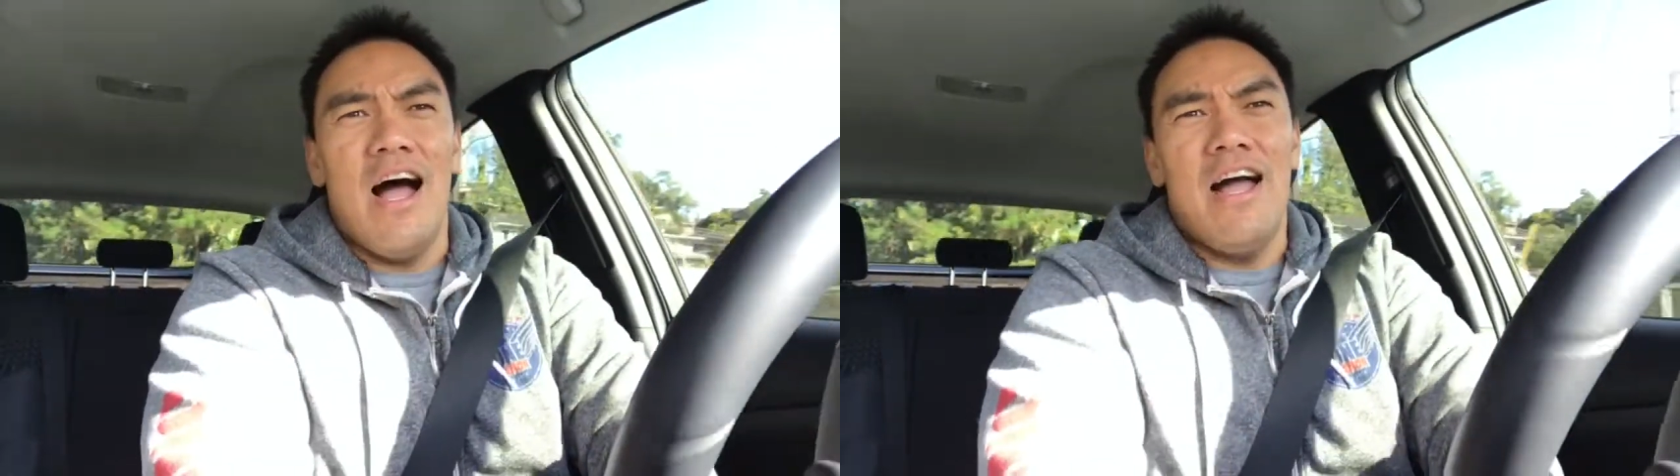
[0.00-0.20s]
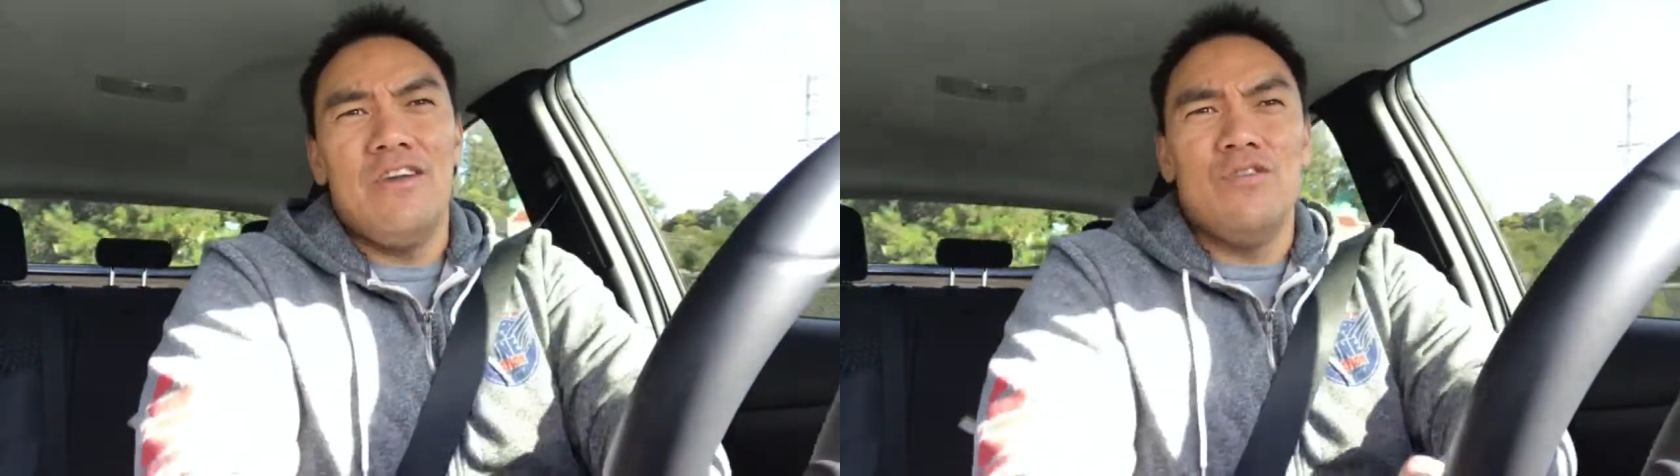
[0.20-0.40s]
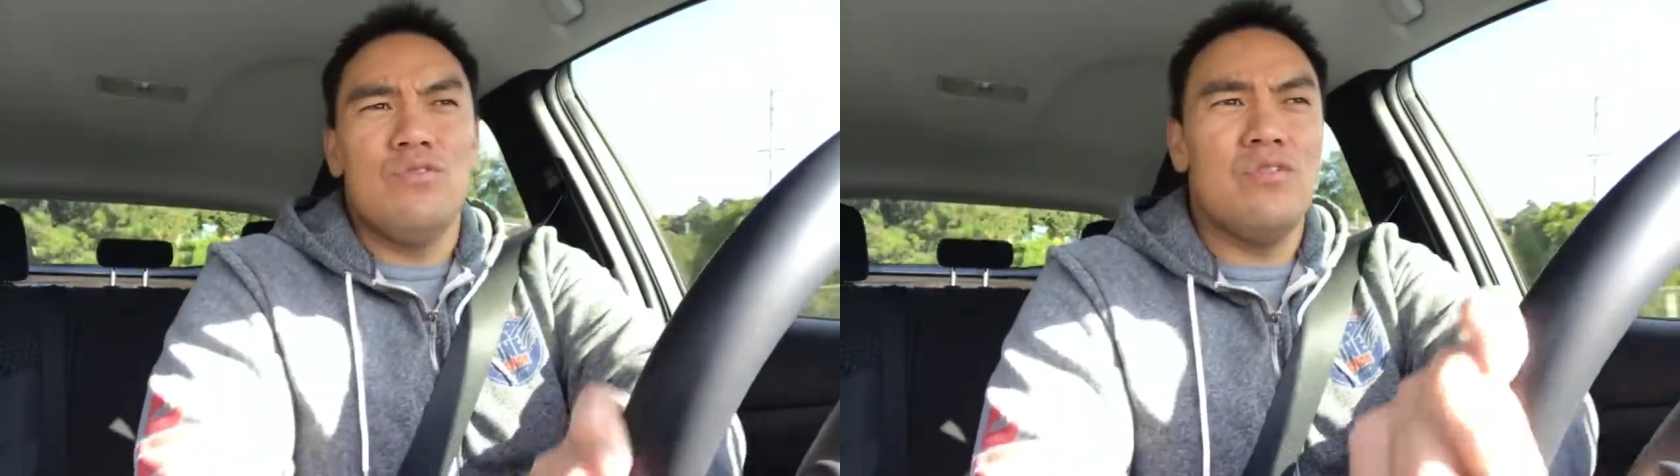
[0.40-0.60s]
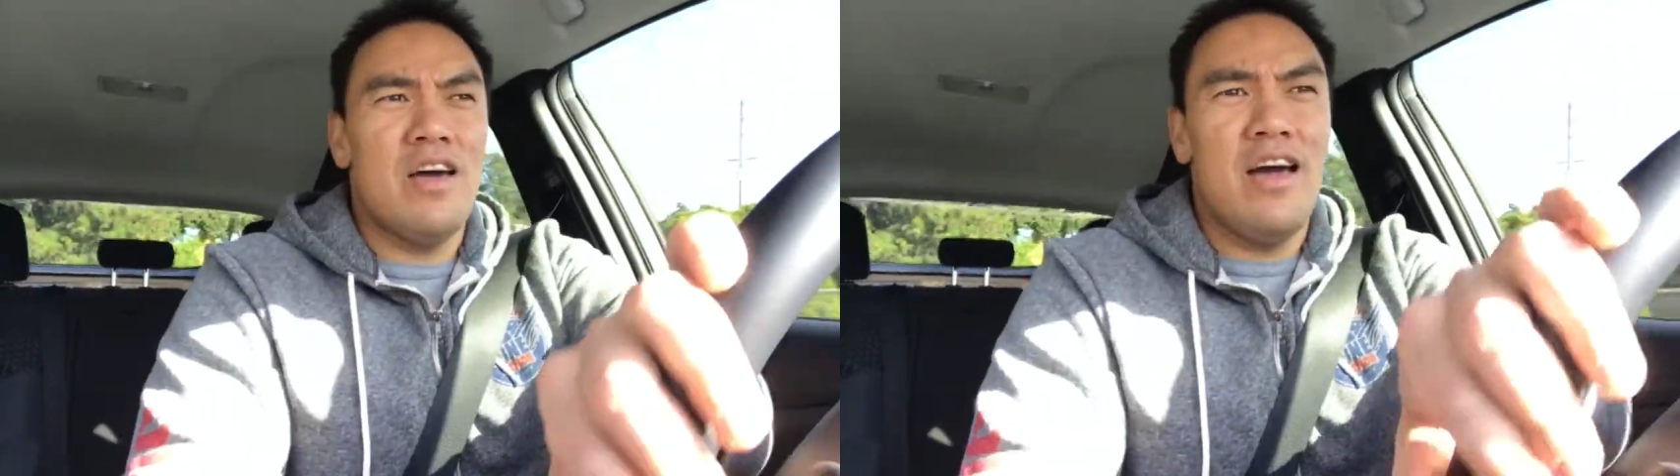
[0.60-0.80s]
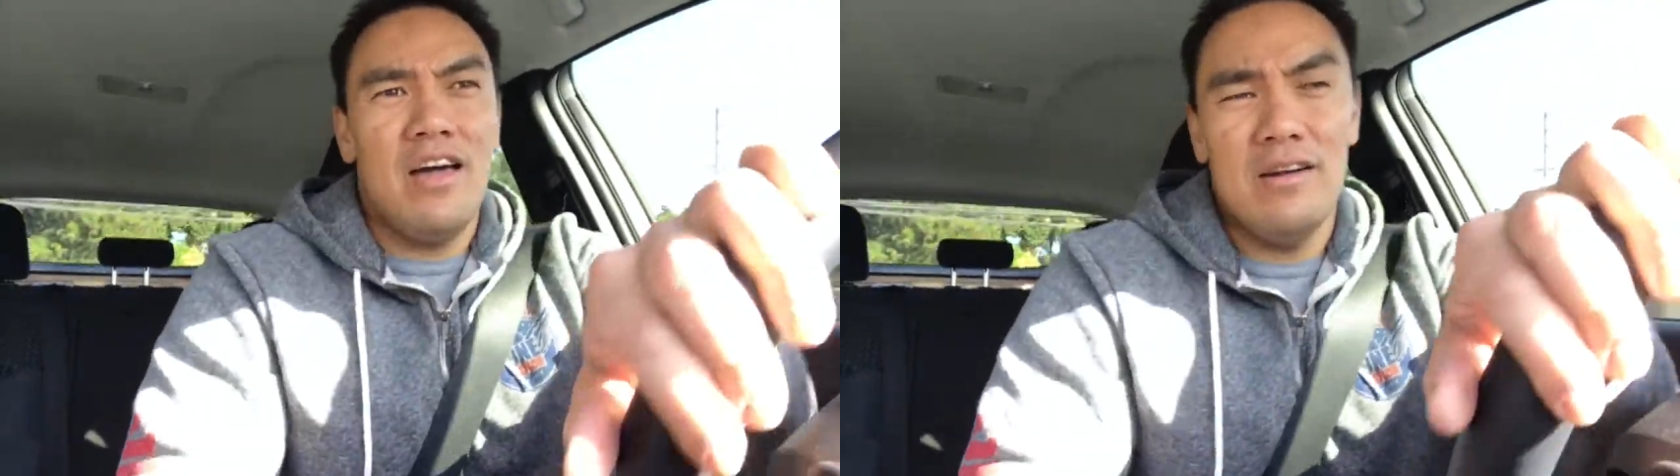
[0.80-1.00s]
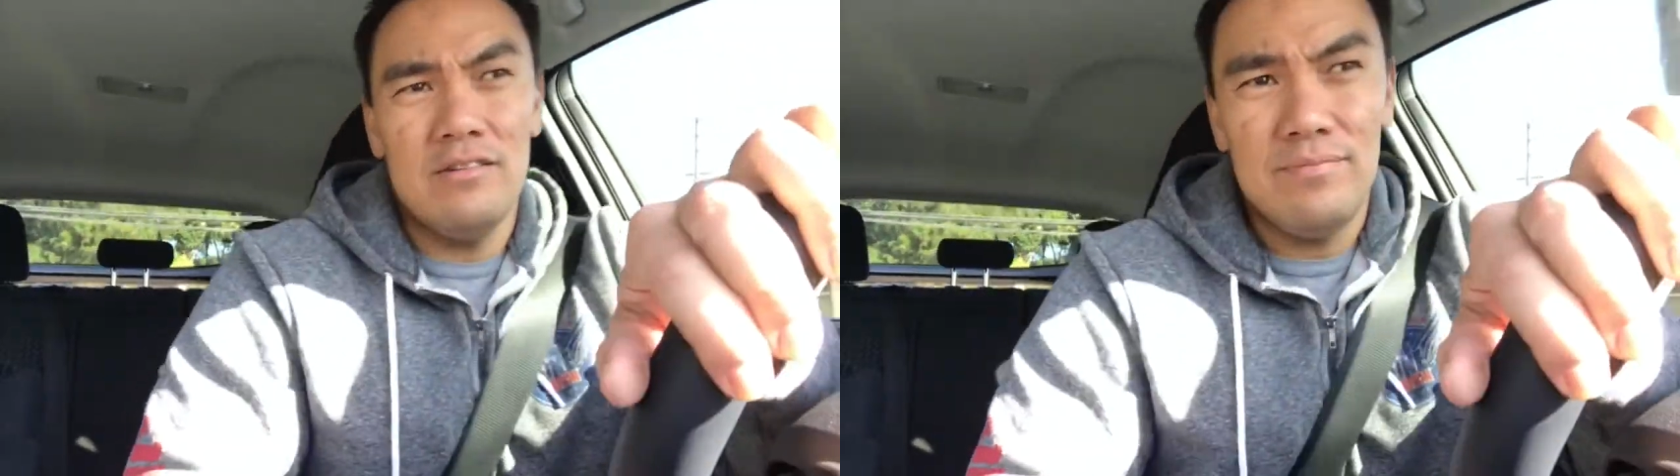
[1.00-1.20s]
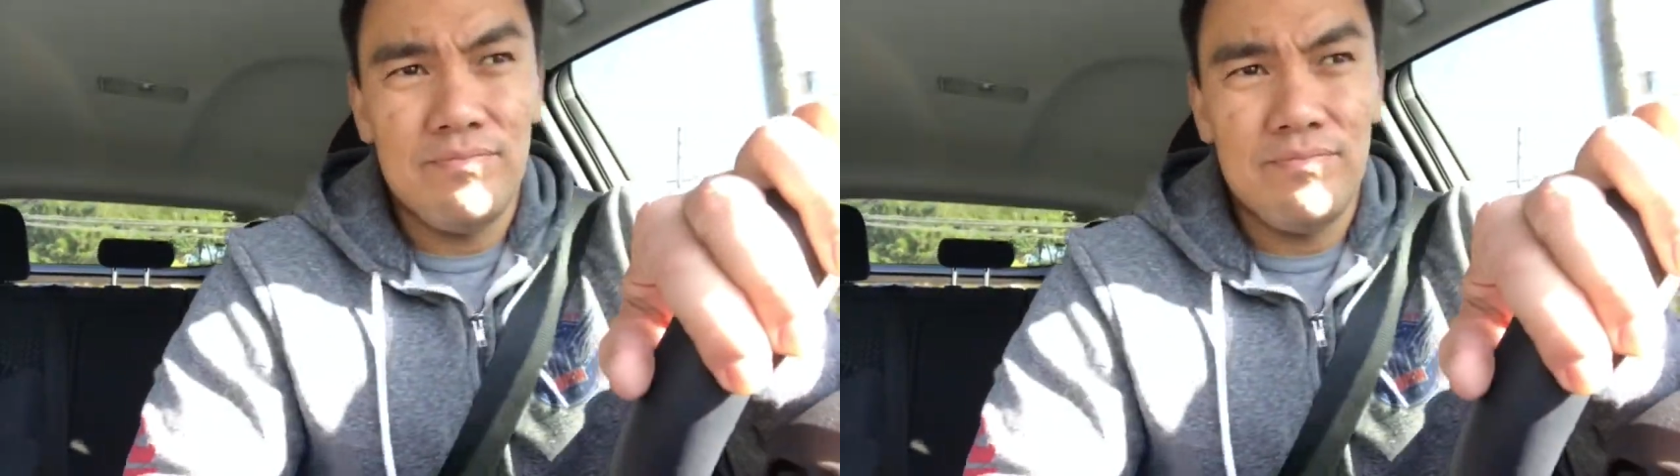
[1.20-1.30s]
I knew that